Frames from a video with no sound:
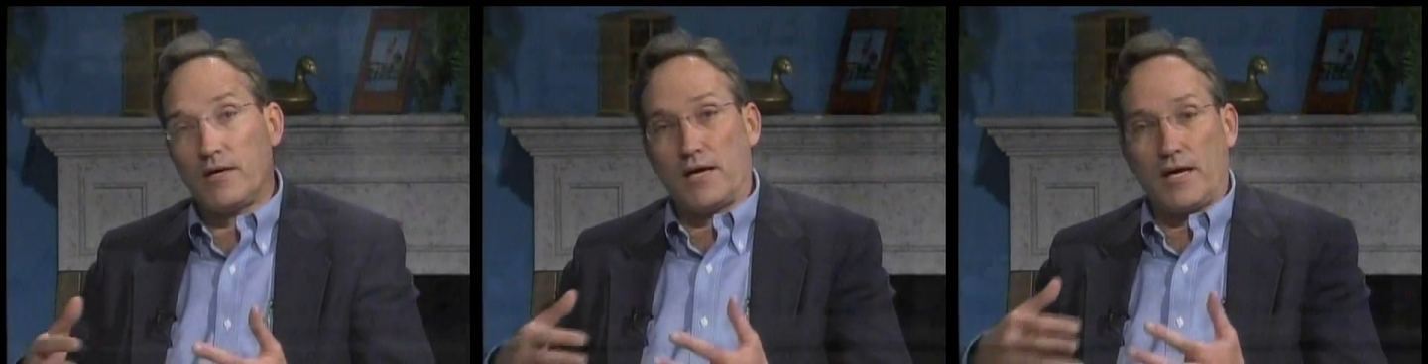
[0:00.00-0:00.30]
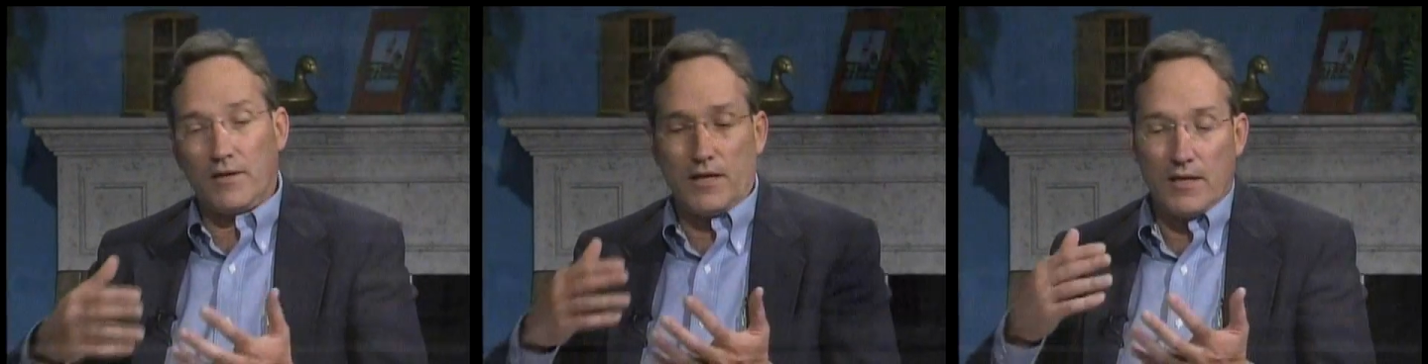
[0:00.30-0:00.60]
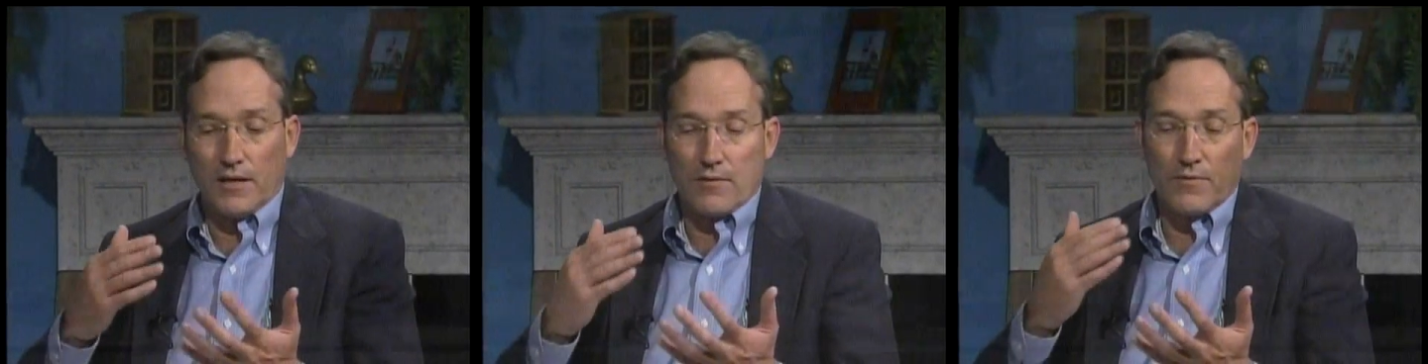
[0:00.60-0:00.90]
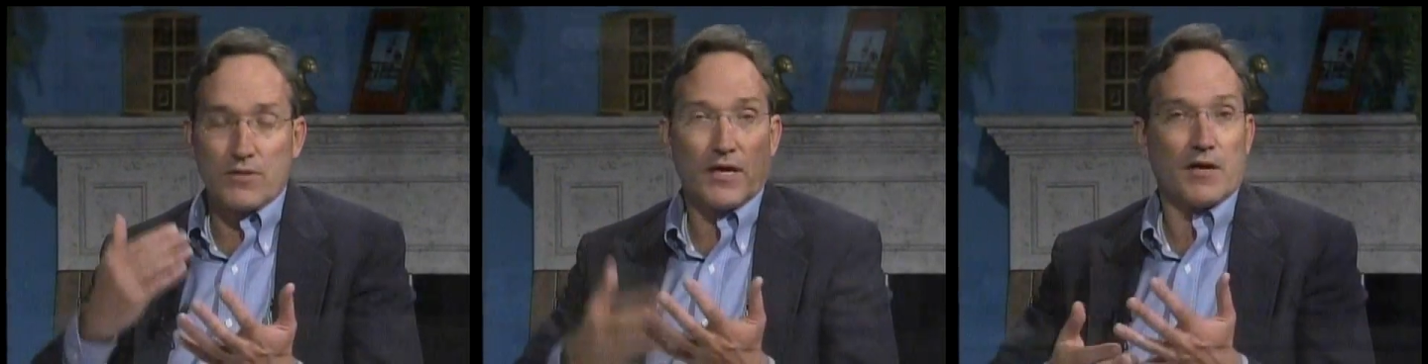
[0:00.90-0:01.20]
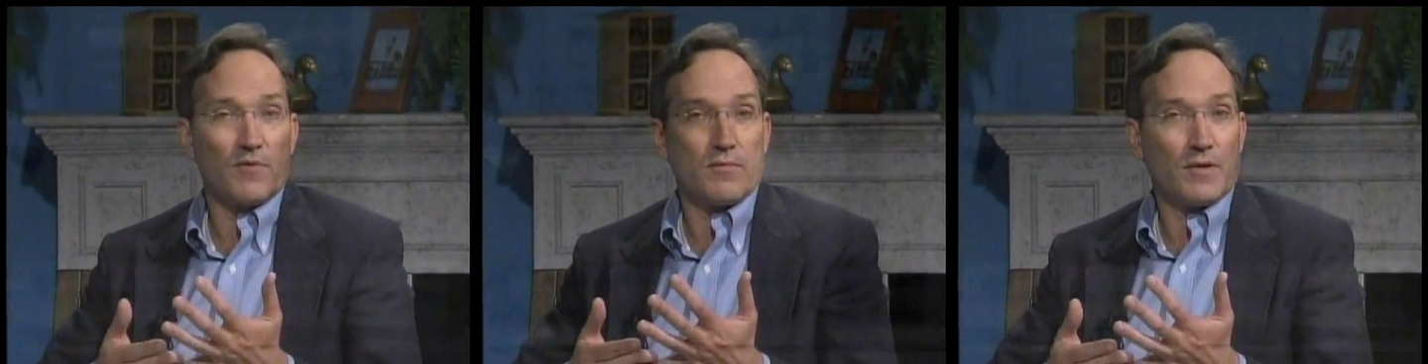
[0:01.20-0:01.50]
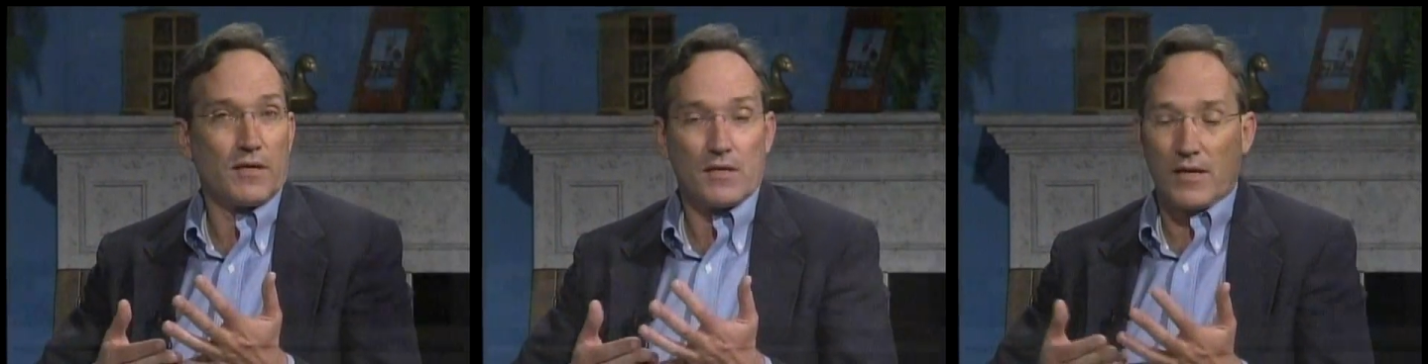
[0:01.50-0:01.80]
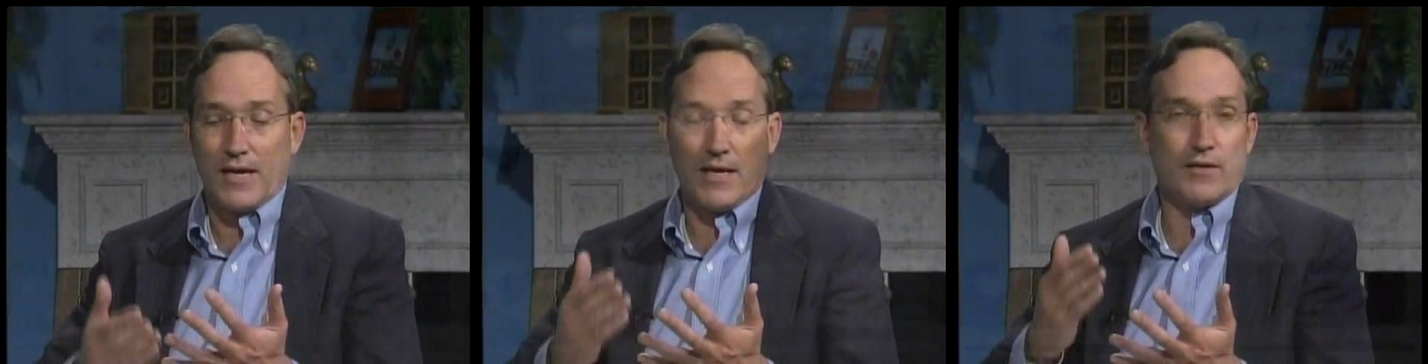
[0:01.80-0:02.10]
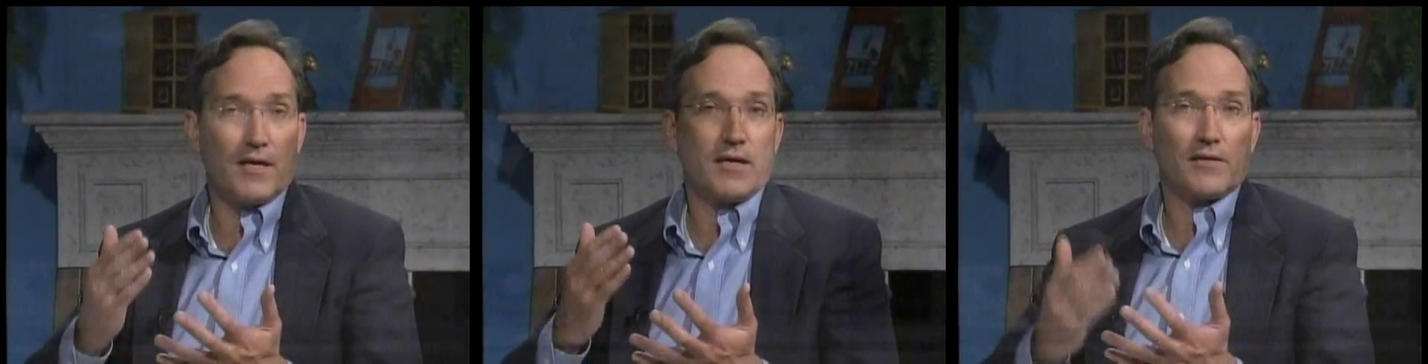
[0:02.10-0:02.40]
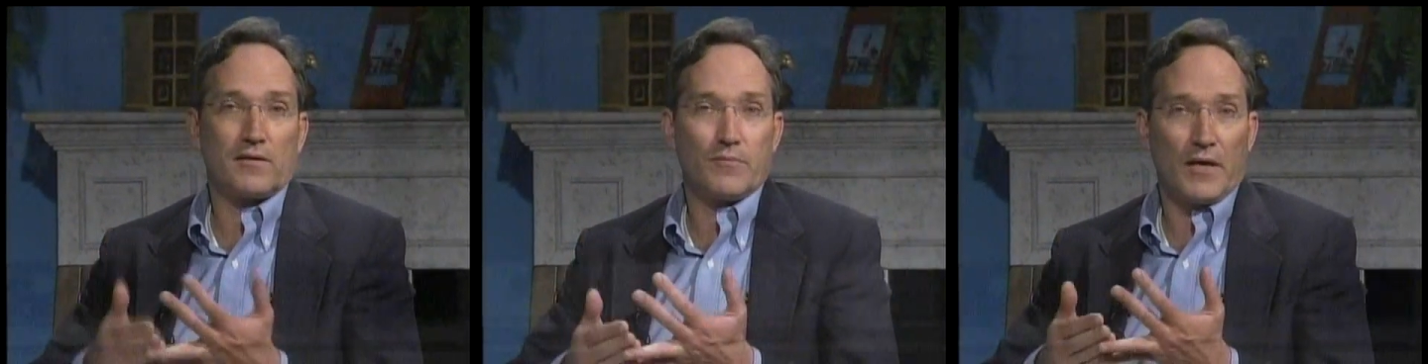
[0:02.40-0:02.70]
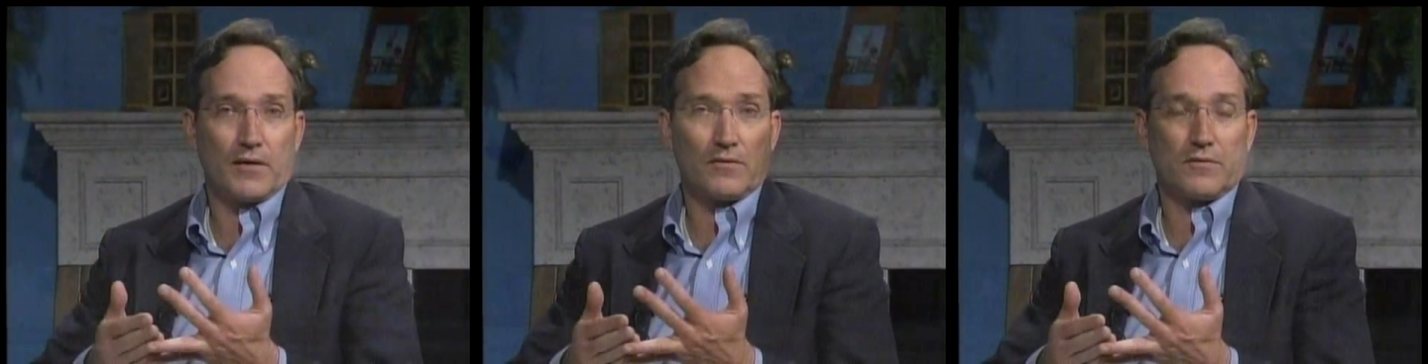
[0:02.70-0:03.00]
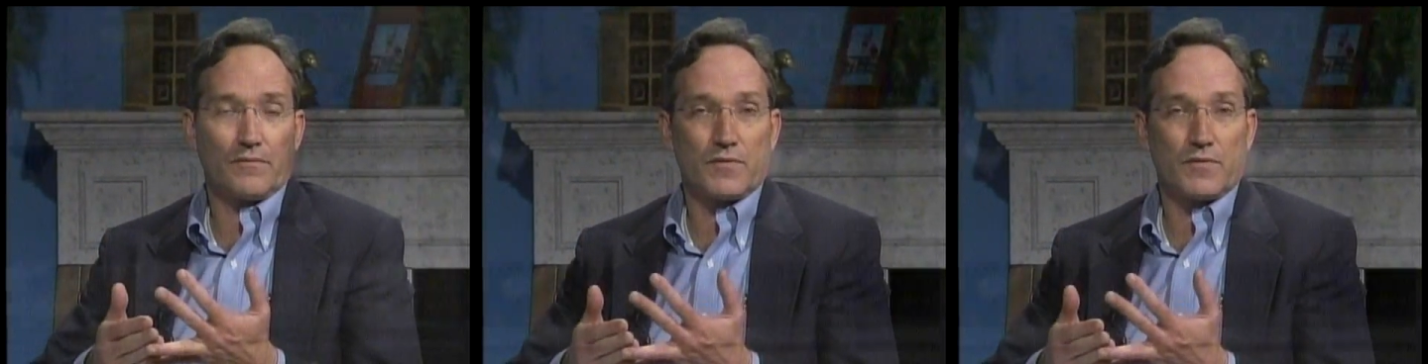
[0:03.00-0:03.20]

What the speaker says: and they get retirement money and they get their medical.